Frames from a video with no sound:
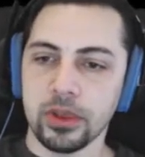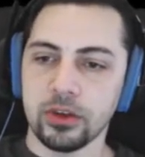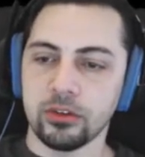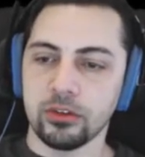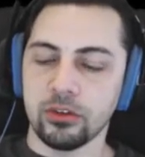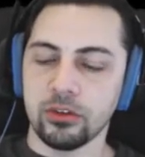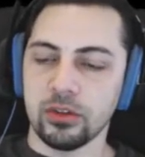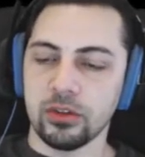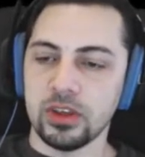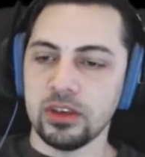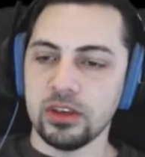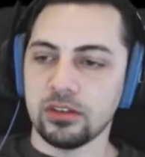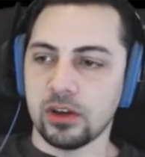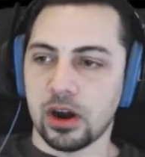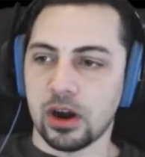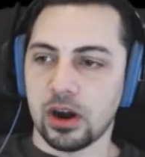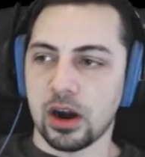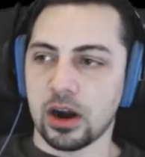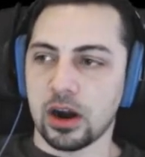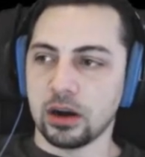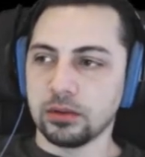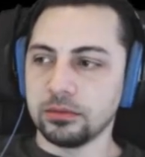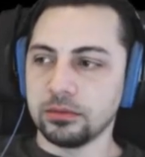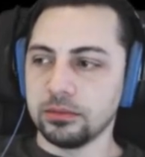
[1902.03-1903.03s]
So these
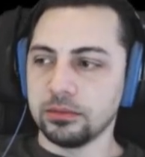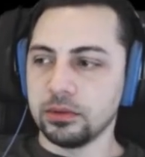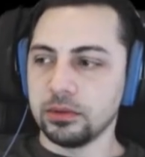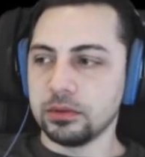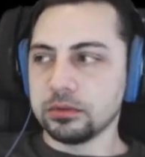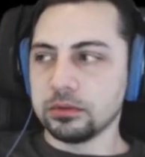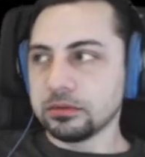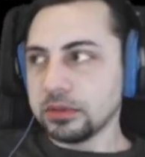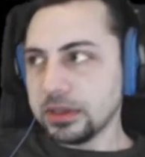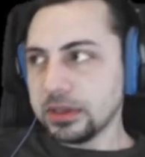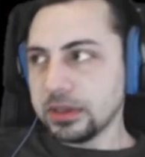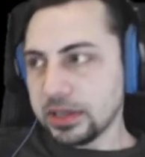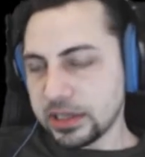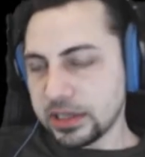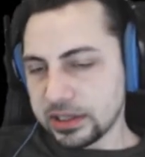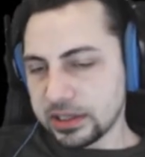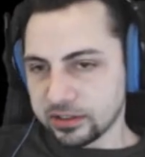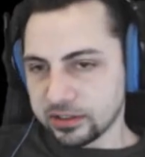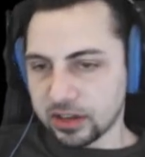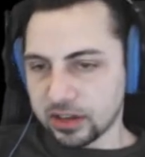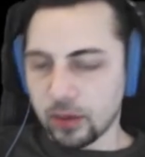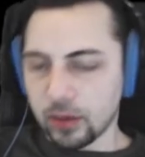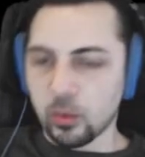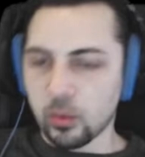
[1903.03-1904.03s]
are, in
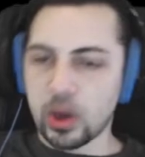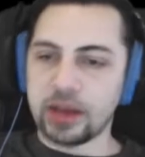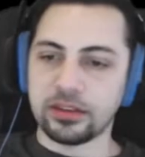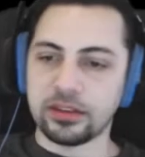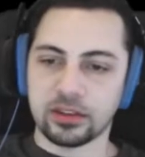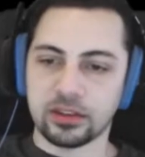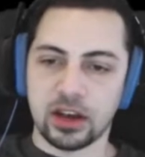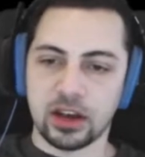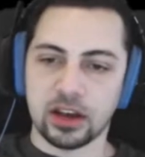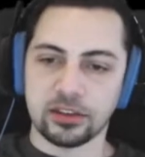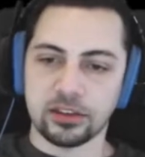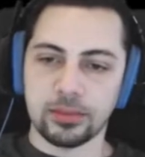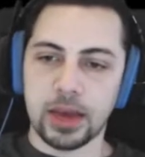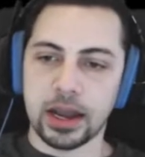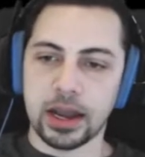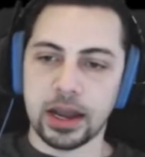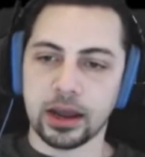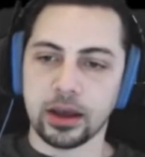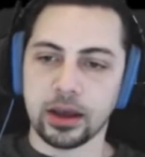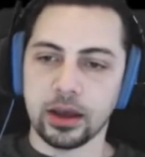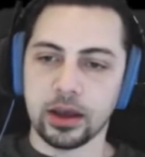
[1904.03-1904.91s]
some ways, cosmetic.